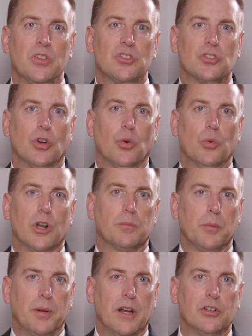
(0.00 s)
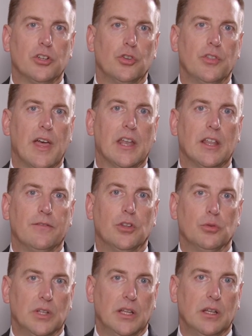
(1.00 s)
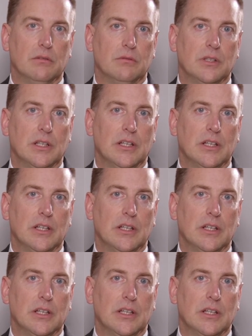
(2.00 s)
So we are prepared to do that if you need it,